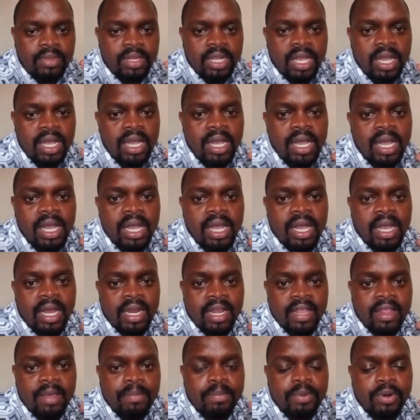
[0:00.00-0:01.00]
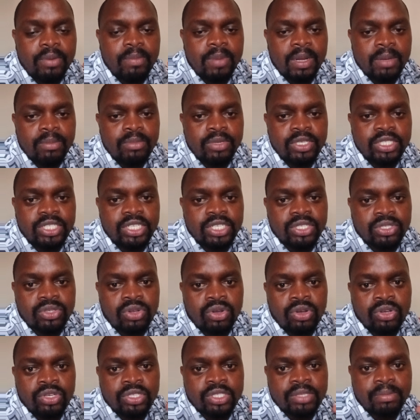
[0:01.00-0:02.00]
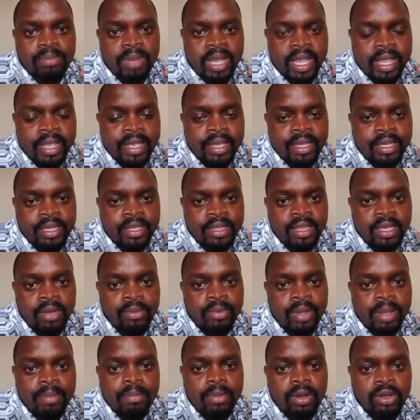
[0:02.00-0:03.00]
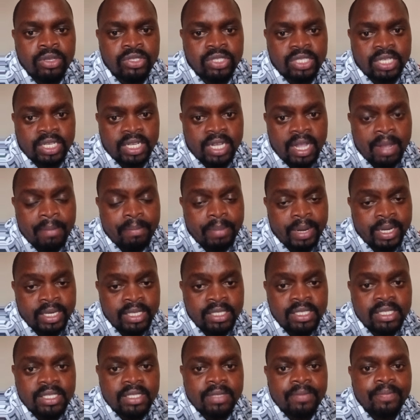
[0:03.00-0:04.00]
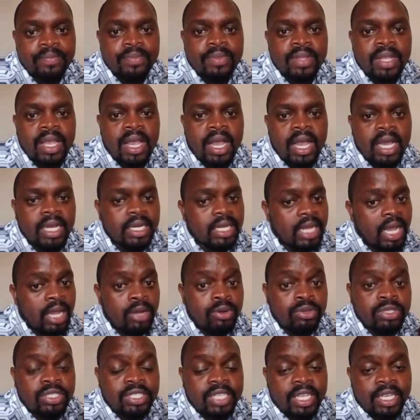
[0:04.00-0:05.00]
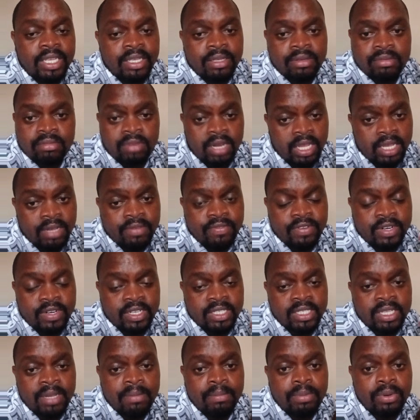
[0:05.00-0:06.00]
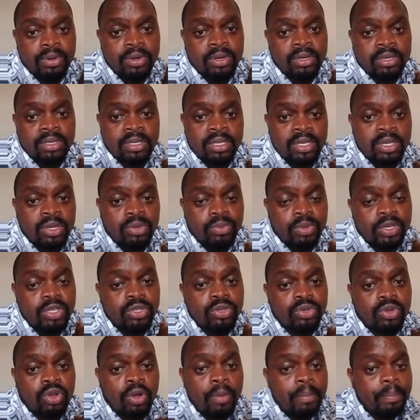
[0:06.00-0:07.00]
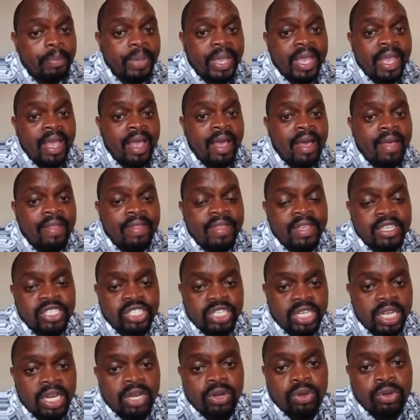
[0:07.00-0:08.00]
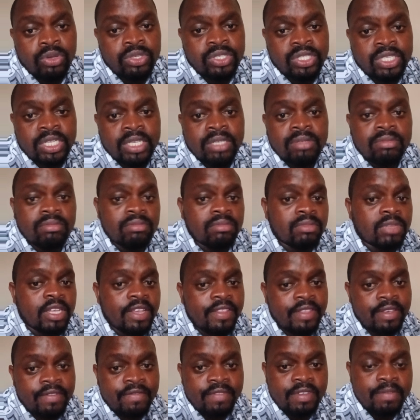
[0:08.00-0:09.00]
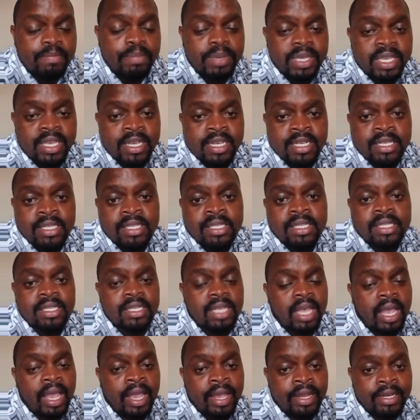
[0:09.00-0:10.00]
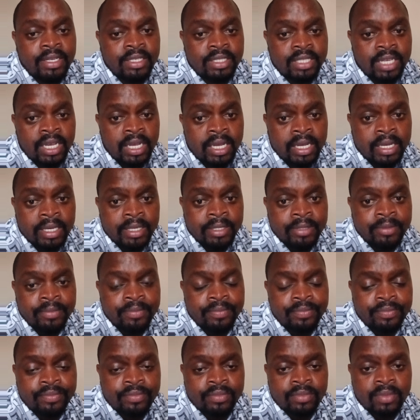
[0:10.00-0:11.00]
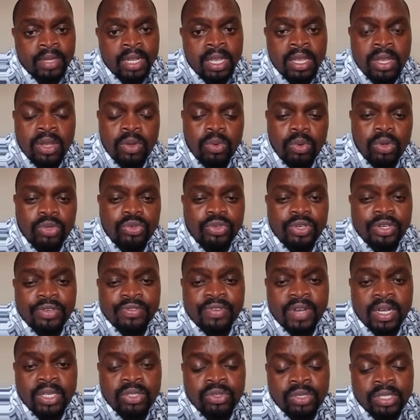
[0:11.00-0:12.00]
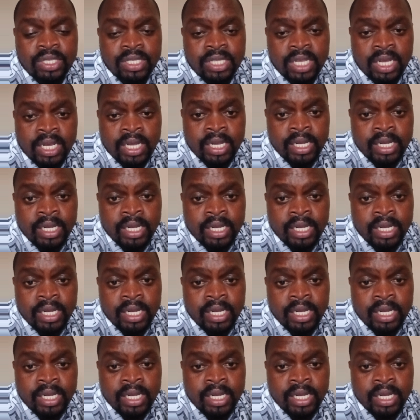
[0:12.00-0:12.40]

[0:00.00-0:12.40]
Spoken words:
another problem which is caused by the web hosting companies. And I would say, like, for example, when you compare the shared hosting, the VPS, and what we refer to as